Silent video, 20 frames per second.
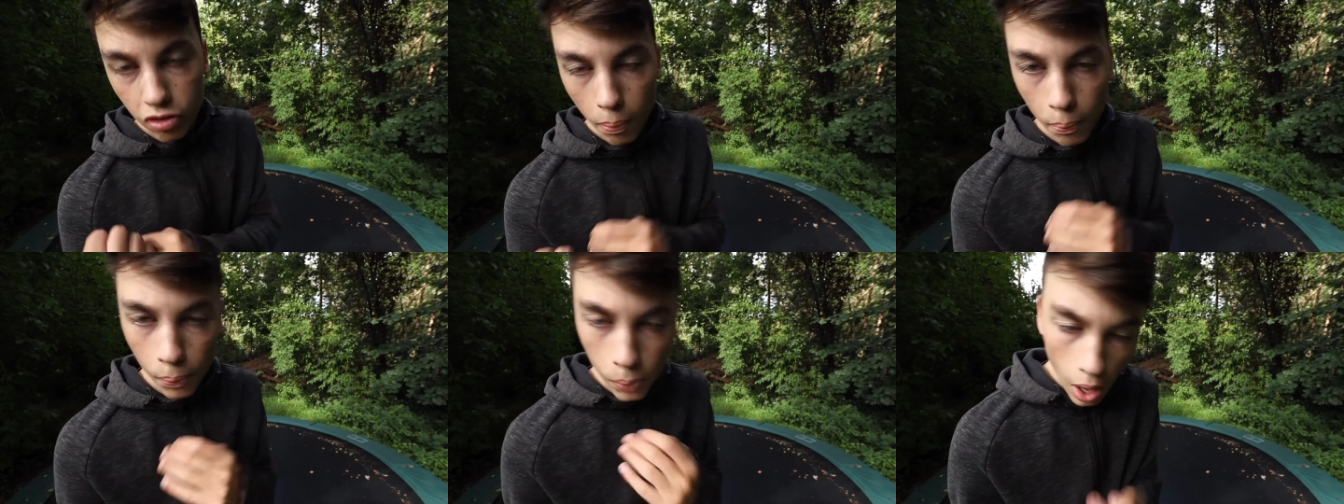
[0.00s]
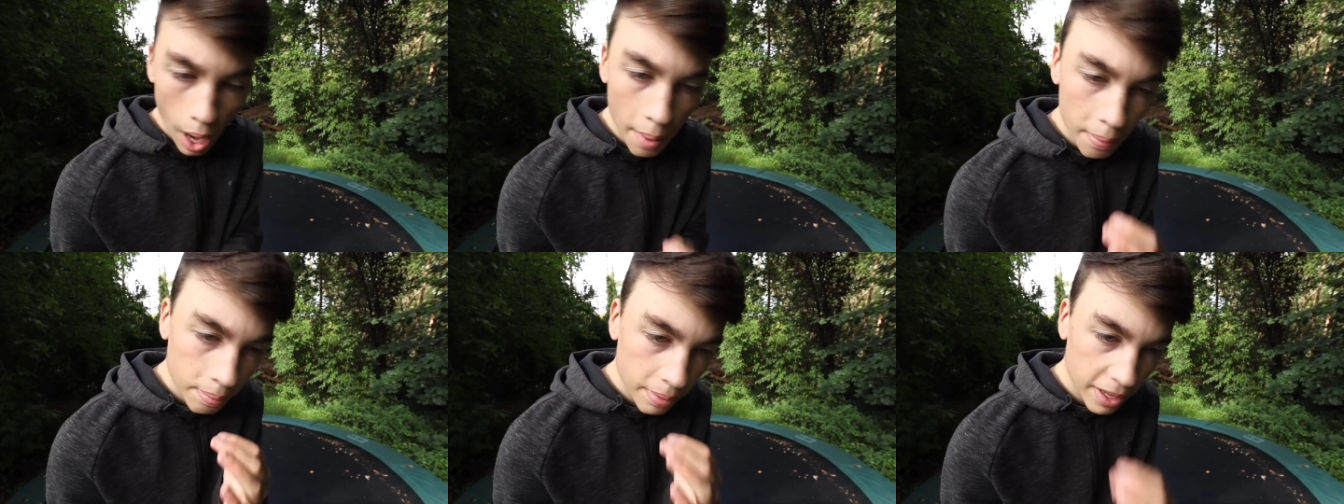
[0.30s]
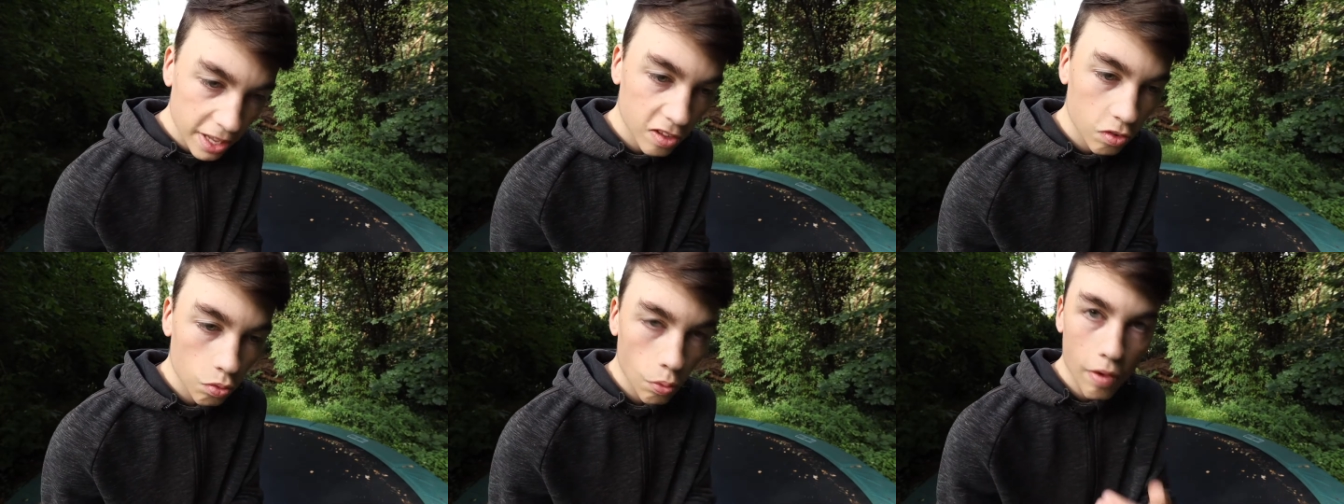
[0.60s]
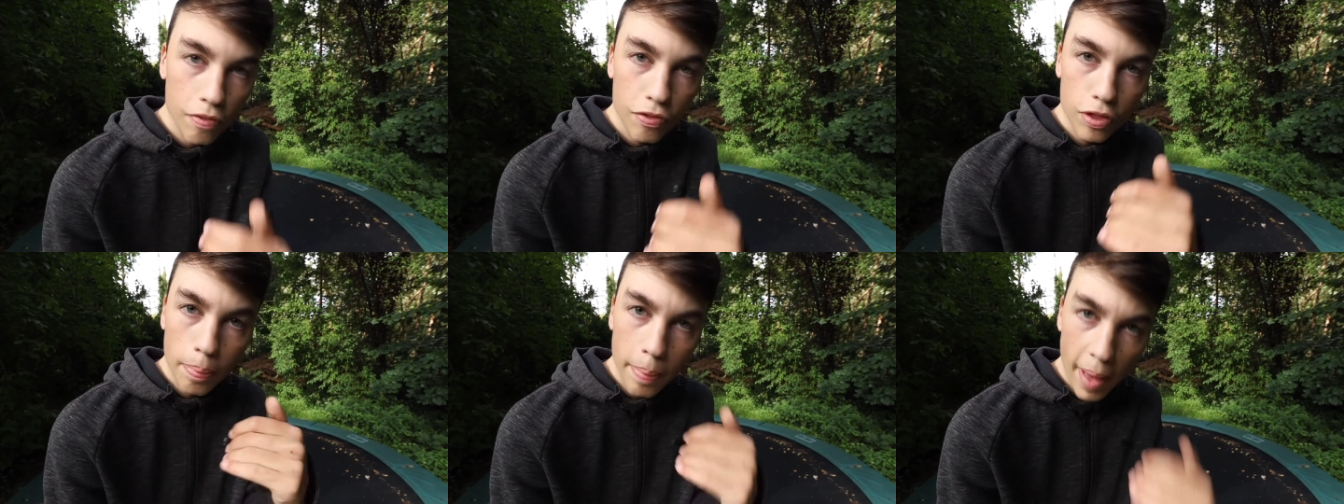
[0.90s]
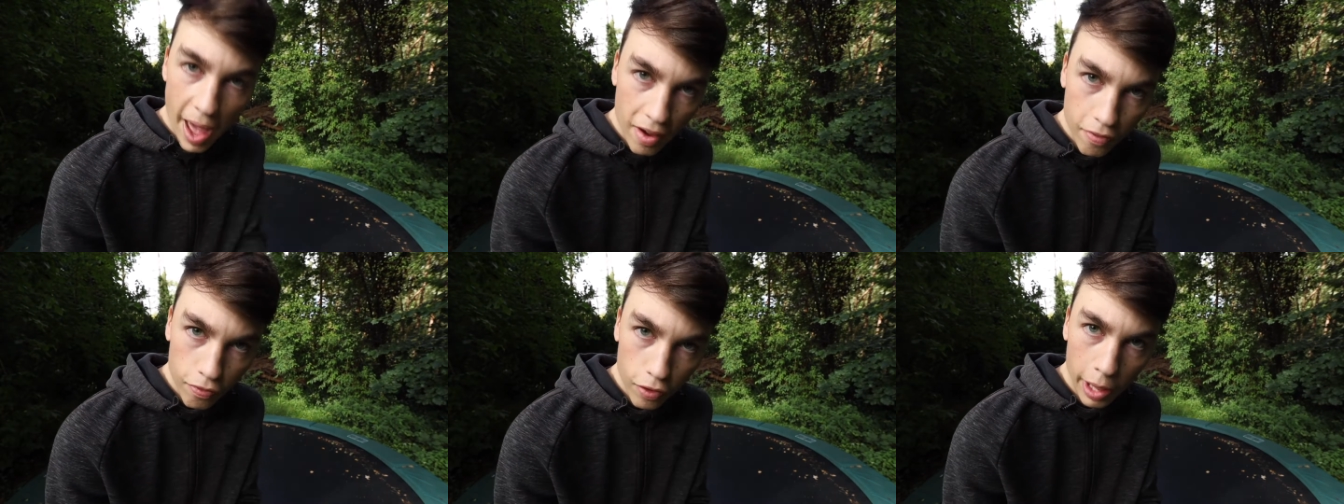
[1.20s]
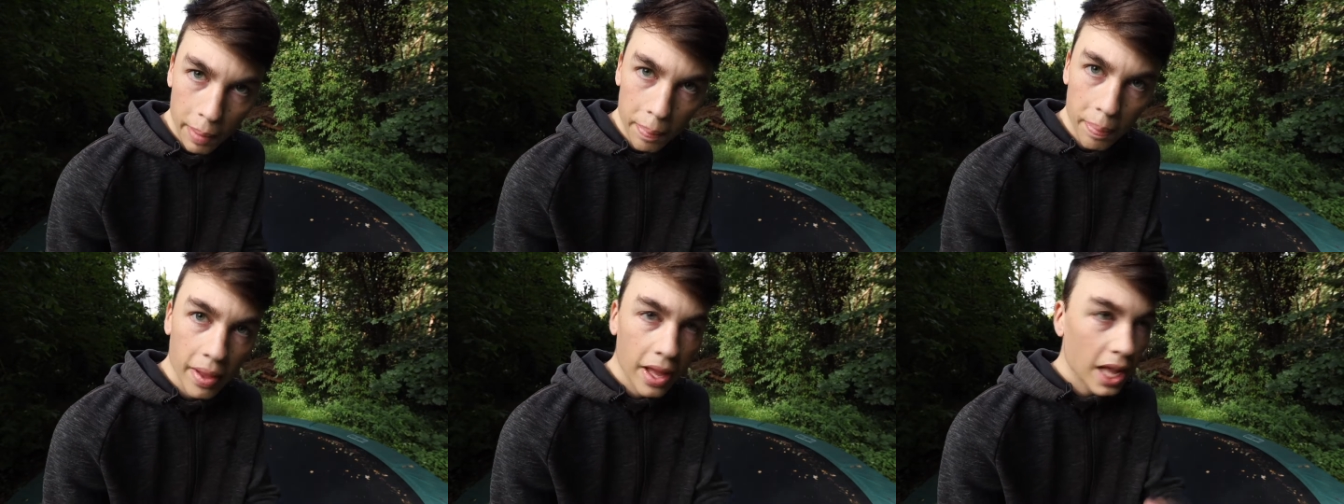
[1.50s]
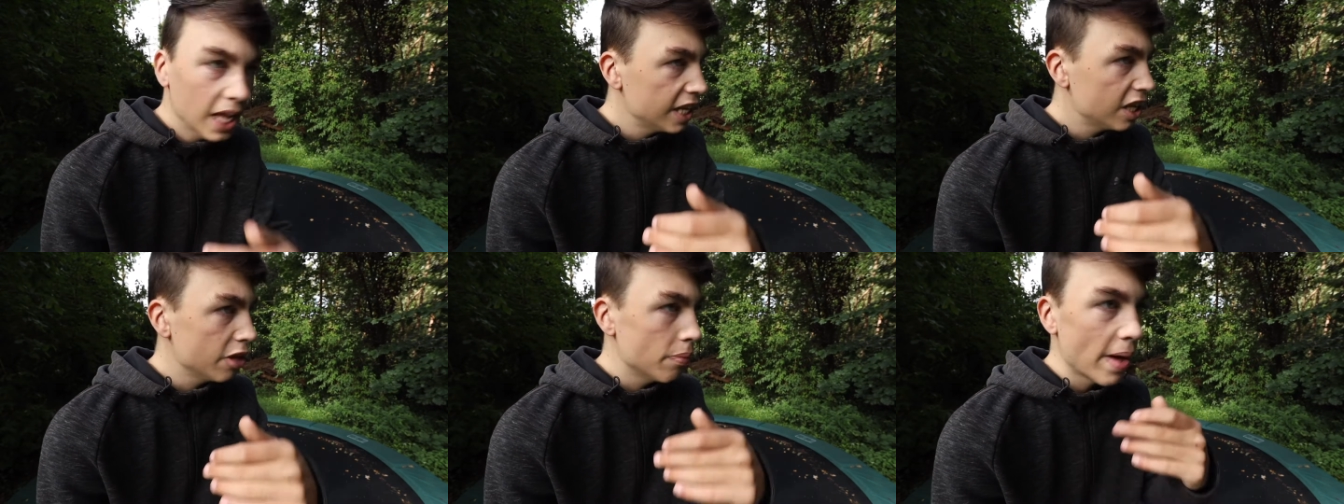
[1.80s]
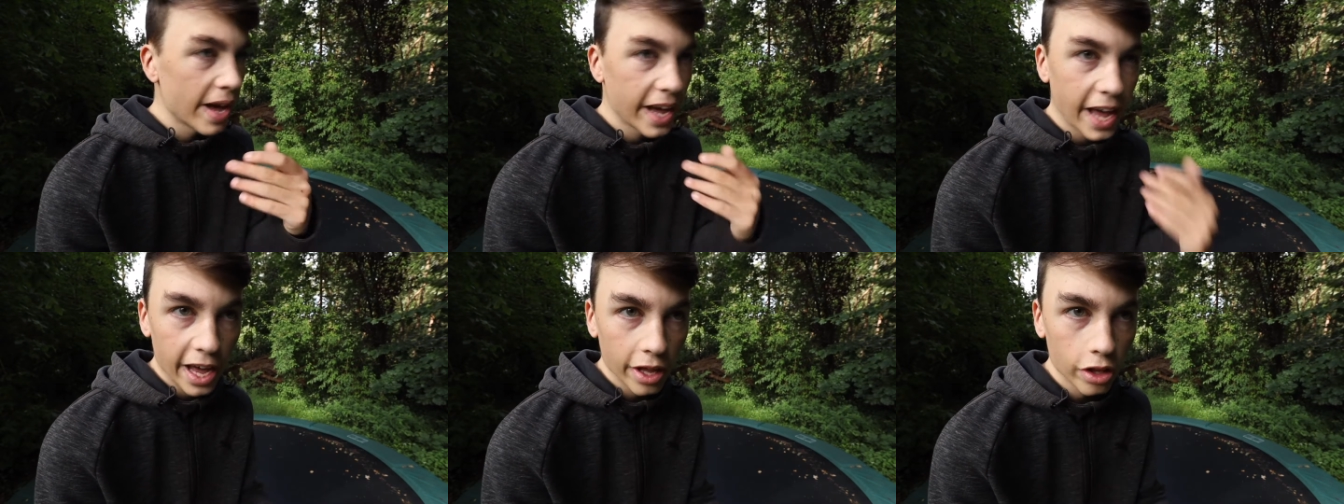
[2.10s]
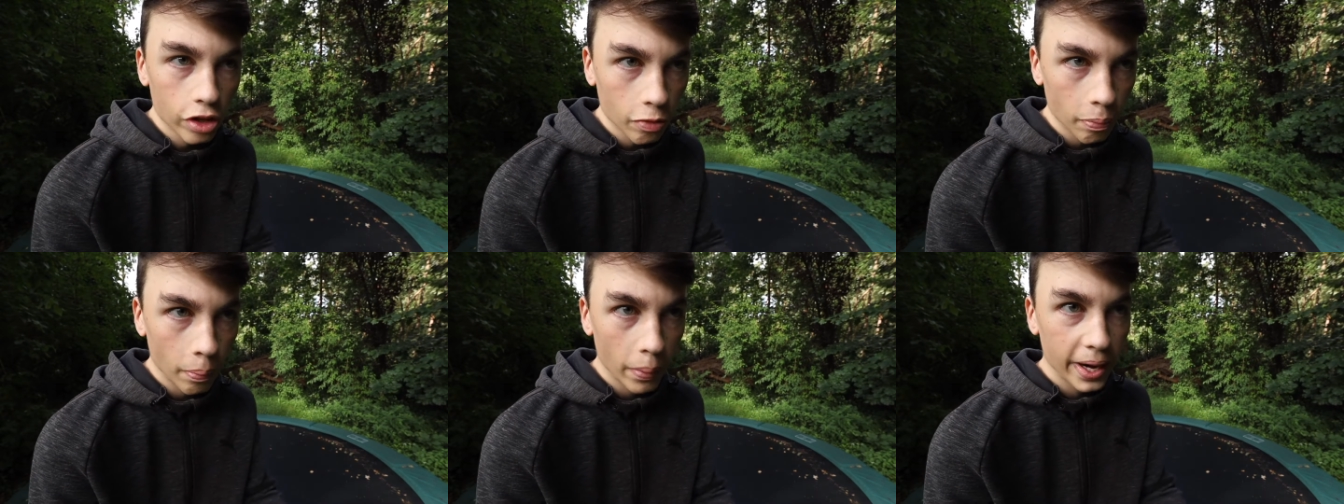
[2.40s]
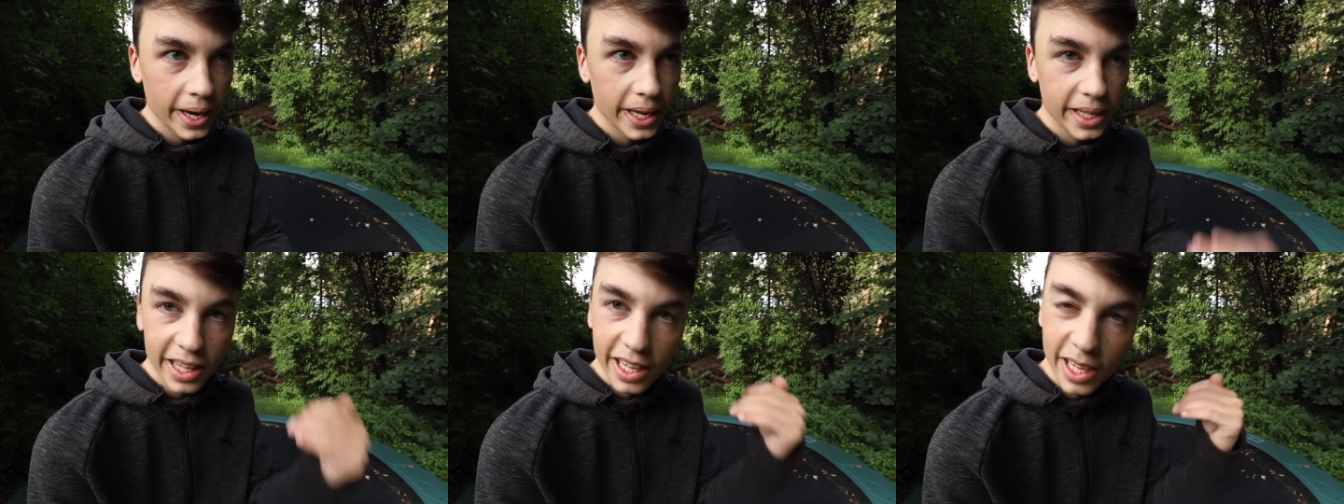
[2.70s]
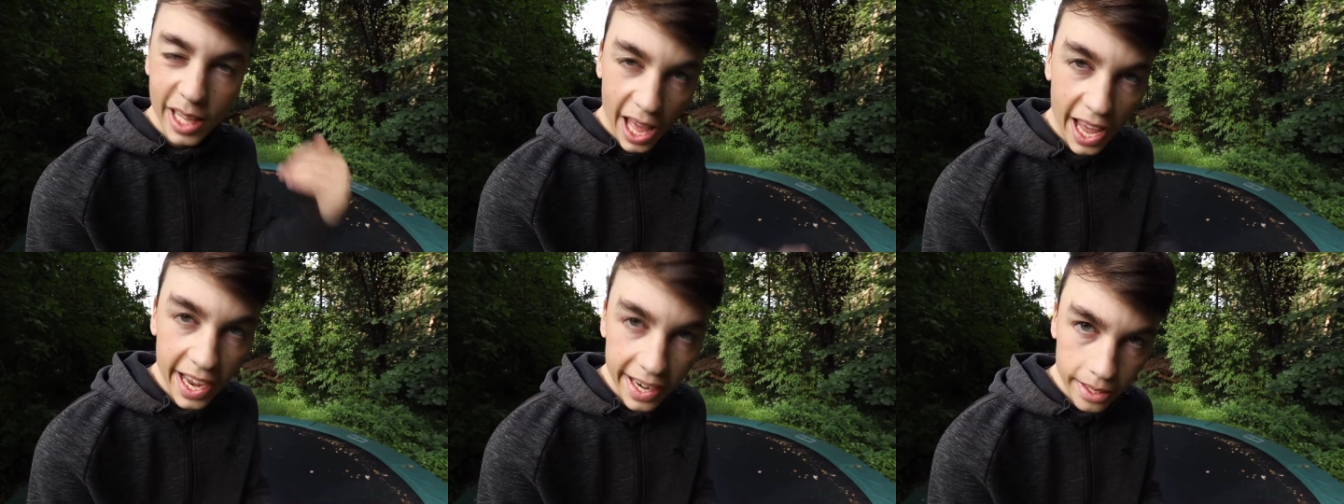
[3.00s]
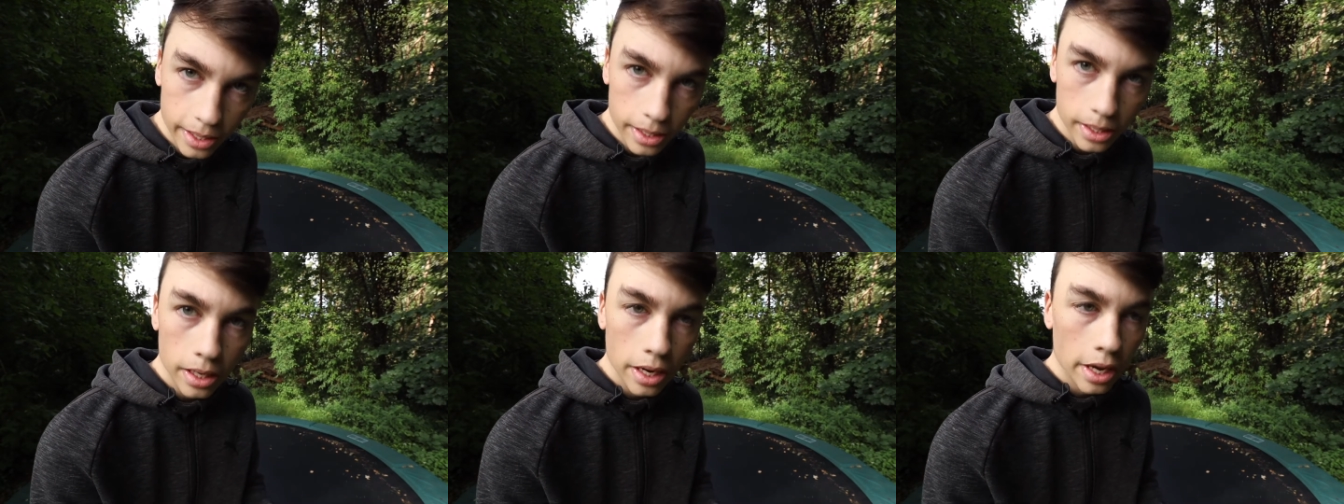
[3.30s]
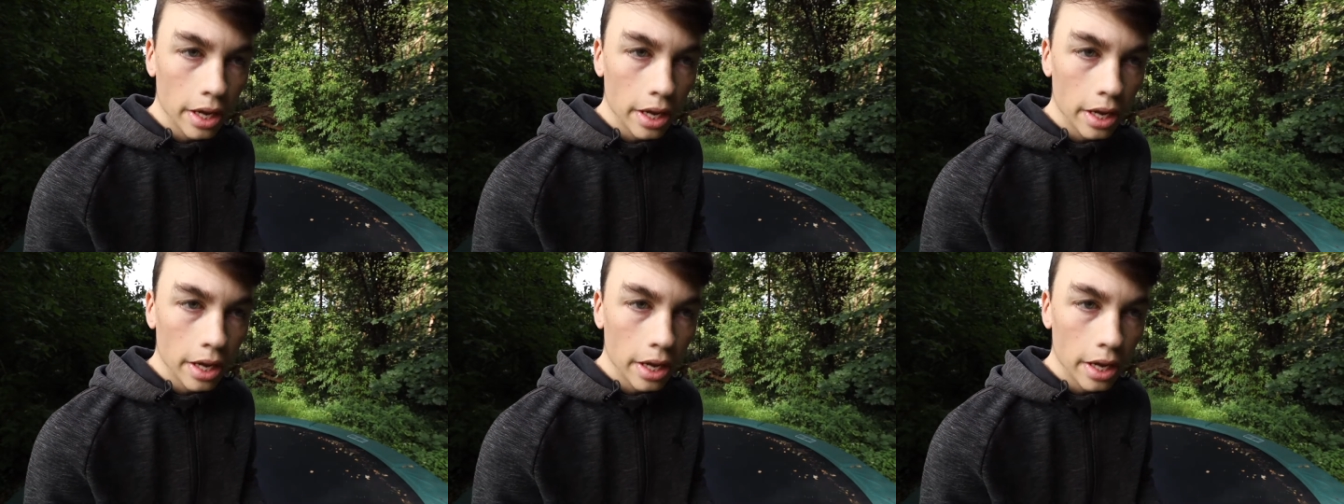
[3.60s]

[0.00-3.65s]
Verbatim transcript: the problem is with the backflip, the back handspring, the gainer,